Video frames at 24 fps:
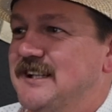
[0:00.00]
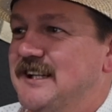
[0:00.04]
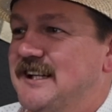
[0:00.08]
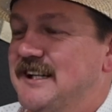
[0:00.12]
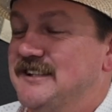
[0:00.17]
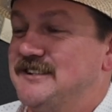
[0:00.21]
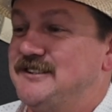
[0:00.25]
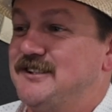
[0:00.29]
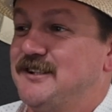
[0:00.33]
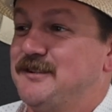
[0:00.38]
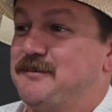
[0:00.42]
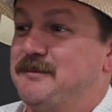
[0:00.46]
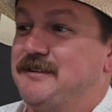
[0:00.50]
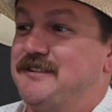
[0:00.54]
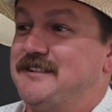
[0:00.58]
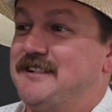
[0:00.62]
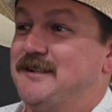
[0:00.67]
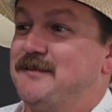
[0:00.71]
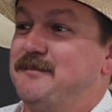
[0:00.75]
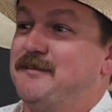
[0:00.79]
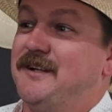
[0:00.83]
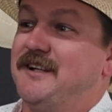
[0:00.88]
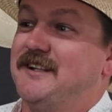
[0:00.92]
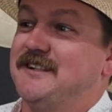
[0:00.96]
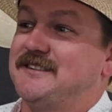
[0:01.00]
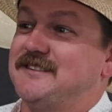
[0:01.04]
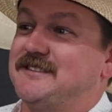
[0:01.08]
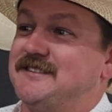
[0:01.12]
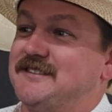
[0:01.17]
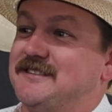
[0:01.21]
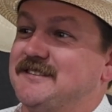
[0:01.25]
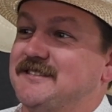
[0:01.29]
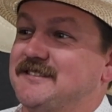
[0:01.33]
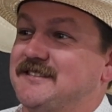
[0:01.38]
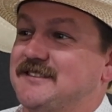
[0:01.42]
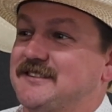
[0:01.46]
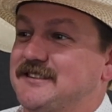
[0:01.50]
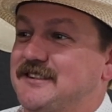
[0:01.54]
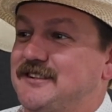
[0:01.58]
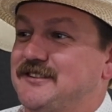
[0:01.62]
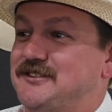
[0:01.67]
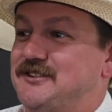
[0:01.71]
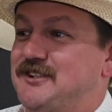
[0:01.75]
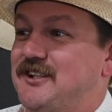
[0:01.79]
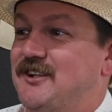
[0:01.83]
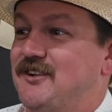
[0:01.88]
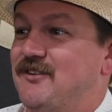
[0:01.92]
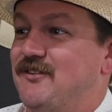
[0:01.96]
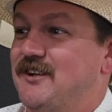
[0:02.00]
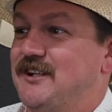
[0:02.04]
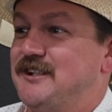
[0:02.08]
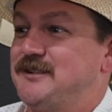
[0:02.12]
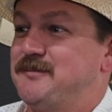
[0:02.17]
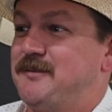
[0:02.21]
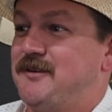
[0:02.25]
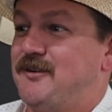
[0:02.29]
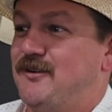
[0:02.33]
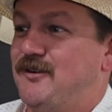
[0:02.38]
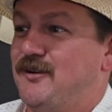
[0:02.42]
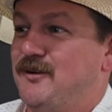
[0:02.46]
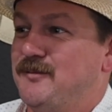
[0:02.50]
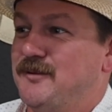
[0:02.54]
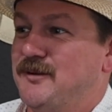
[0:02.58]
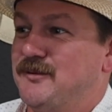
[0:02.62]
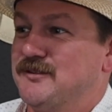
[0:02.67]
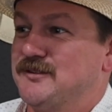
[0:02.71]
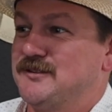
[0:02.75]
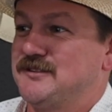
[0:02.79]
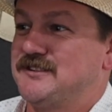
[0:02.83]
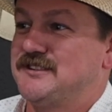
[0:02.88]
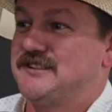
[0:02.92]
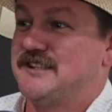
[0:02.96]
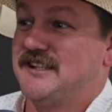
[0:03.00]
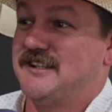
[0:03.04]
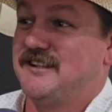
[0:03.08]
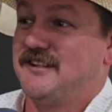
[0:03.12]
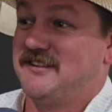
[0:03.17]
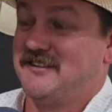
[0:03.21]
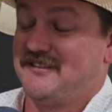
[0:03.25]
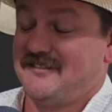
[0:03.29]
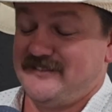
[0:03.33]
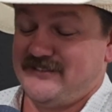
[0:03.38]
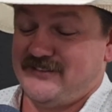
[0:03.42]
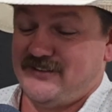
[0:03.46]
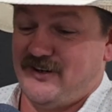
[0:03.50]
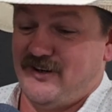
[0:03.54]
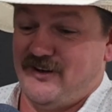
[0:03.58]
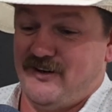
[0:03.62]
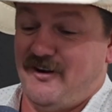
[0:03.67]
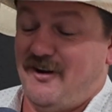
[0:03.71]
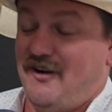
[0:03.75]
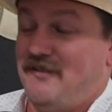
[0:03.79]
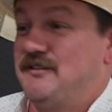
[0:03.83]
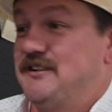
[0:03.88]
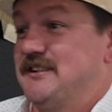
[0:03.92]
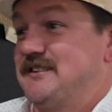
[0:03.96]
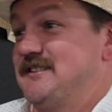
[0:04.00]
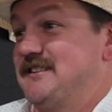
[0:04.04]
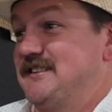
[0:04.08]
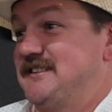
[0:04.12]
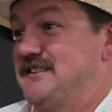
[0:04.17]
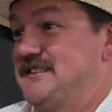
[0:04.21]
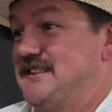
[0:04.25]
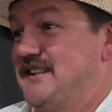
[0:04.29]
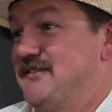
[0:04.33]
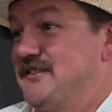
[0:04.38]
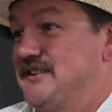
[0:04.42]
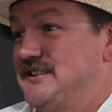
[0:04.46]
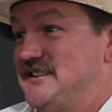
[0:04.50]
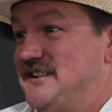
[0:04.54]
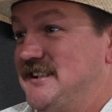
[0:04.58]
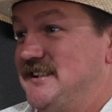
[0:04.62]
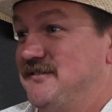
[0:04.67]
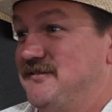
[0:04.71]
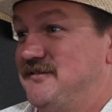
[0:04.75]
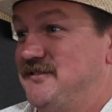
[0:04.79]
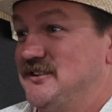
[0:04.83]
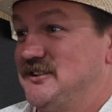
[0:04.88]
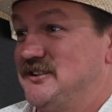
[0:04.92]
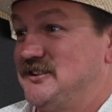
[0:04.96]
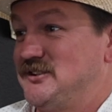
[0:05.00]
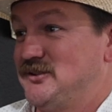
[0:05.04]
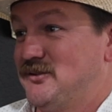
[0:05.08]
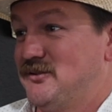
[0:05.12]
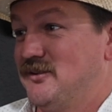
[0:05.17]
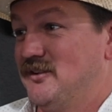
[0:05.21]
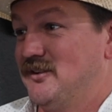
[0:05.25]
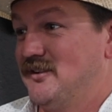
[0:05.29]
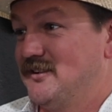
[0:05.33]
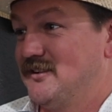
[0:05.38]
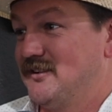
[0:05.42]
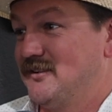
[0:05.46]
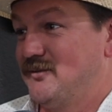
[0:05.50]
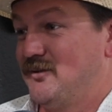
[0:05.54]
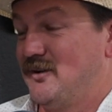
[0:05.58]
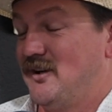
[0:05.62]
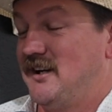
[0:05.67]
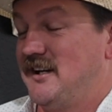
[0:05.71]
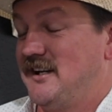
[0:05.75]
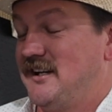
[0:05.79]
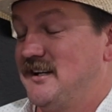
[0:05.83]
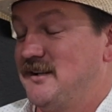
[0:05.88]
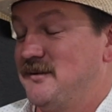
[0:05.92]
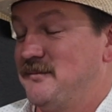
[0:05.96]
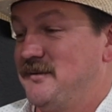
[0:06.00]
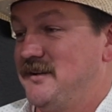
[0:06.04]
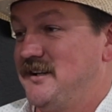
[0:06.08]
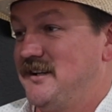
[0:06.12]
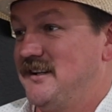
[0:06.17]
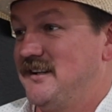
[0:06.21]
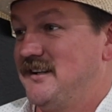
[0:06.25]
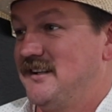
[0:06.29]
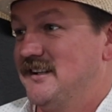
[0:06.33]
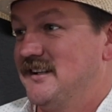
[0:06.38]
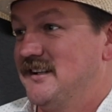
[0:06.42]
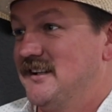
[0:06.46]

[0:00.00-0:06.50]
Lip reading: It took me 10 minutes because I was trying to reach my arm that was obviously 17 foot short of where I needed to be.